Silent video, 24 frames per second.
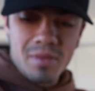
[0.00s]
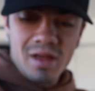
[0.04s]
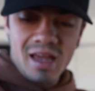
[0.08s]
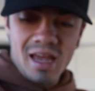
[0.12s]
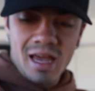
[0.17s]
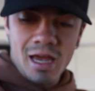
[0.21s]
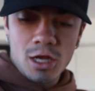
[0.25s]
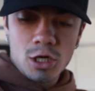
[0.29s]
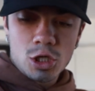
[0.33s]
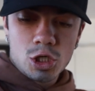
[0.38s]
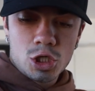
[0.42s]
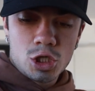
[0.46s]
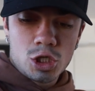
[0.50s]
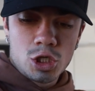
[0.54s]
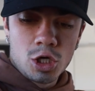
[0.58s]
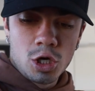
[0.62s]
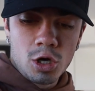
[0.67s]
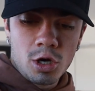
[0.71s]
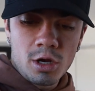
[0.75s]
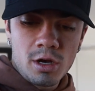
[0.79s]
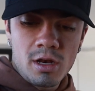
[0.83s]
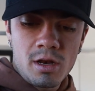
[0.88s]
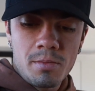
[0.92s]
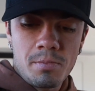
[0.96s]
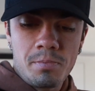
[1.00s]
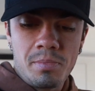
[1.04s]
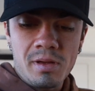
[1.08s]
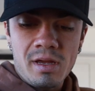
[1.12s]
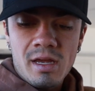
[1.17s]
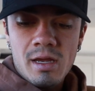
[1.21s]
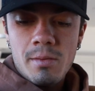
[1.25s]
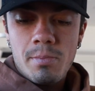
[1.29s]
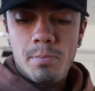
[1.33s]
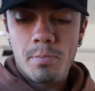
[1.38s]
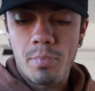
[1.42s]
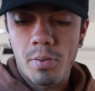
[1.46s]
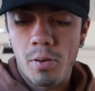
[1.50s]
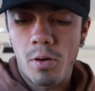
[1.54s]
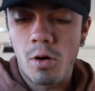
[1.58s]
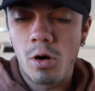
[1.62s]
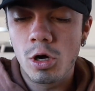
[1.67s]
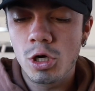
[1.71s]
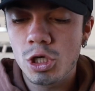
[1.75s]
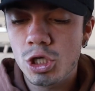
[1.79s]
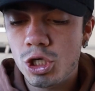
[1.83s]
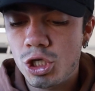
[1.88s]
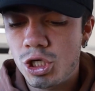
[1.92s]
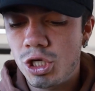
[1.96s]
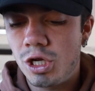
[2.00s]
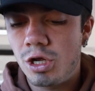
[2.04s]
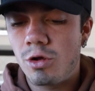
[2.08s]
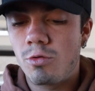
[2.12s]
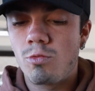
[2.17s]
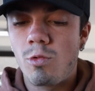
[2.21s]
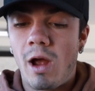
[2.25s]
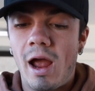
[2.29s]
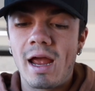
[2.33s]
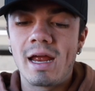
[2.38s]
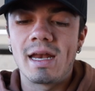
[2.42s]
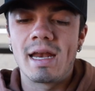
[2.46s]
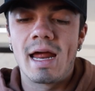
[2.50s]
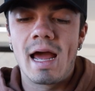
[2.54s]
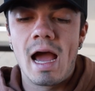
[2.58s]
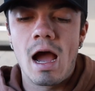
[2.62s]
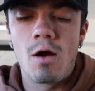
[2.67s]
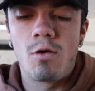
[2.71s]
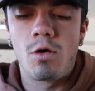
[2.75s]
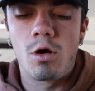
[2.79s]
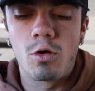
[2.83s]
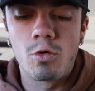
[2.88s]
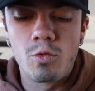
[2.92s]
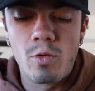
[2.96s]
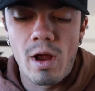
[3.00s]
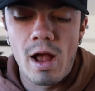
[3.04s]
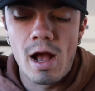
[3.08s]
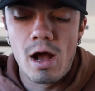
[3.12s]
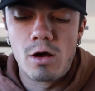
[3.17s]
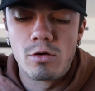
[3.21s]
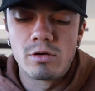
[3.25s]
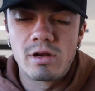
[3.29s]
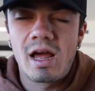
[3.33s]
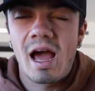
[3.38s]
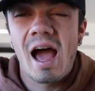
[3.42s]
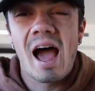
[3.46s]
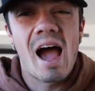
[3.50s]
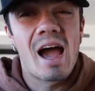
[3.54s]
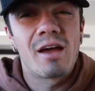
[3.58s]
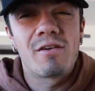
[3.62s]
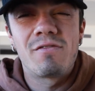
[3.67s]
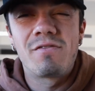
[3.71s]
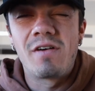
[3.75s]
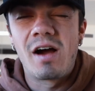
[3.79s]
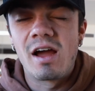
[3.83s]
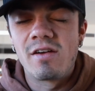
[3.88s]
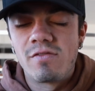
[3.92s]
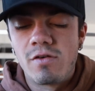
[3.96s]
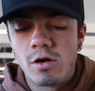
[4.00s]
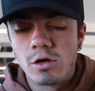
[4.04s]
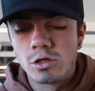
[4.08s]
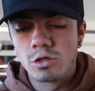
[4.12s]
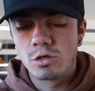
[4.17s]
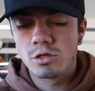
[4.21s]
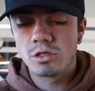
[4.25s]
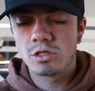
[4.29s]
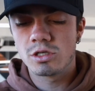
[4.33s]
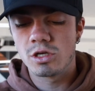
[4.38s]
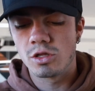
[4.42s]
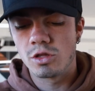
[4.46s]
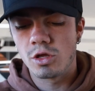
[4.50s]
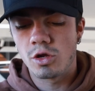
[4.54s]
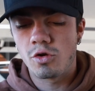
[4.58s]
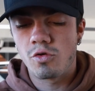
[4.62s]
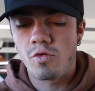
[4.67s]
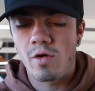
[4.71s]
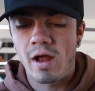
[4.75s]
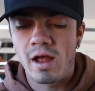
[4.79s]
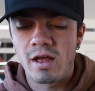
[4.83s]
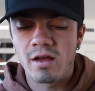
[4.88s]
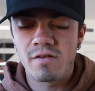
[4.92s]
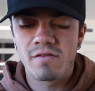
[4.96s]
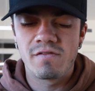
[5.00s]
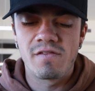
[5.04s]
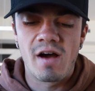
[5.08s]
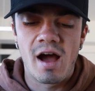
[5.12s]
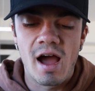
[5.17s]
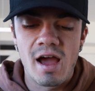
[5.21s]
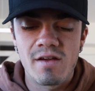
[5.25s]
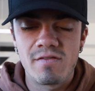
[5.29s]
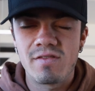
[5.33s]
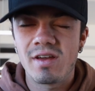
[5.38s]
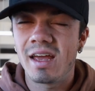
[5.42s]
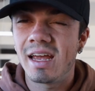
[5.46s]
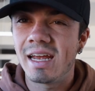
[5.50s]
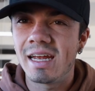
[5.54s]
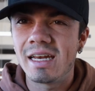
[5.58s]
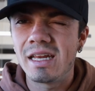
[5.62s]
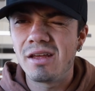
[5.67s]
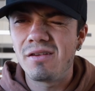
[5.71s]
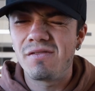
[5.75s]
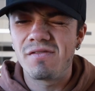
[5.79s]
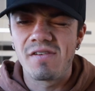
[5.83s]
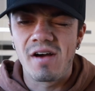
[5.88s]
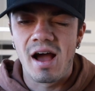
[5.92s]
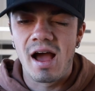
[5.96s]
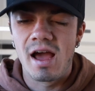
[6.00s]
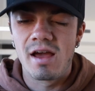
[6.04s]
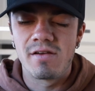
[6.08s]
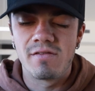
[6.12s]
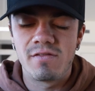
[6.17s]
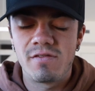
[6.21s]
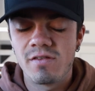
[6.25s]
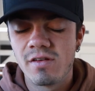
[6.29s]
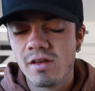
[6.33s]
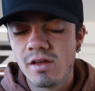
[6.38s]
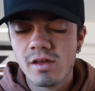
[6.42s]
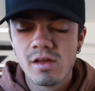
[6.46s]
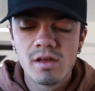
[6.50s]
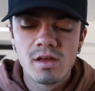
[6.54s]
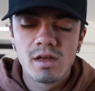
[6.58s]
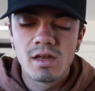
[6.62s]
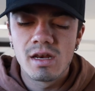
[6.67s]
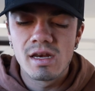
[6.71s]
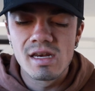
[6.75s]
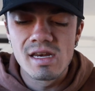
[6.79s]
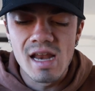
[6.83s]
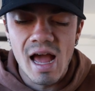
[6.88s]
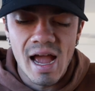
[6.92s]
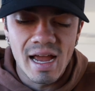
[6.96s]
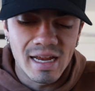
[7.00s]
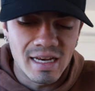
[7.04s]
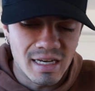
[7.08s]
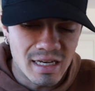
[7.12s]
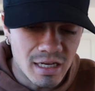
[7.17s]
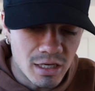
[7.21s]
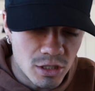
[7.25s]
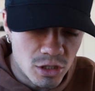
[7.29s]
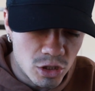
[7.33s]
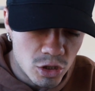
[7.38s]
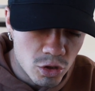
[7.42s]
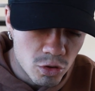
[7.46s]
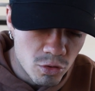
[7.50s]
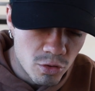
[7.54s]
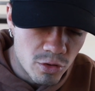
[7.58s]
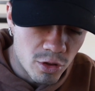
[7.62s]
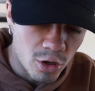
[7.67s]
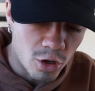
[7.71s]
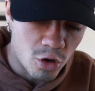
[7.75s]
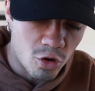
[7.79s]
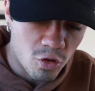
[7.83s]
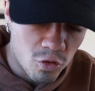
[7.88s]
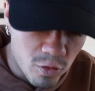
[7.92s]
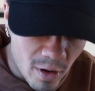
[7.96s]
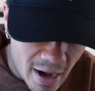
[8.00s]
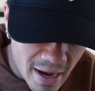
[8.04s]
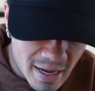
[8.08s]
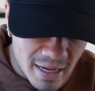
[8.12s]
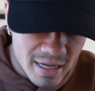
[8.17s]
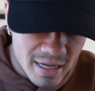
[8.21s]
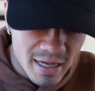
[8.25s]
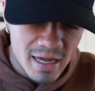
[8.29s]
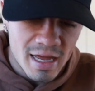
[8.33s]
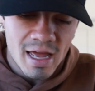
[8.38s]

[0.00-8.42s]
It should be pushing right now around high 500s to the crank. 585, 90 to the crank,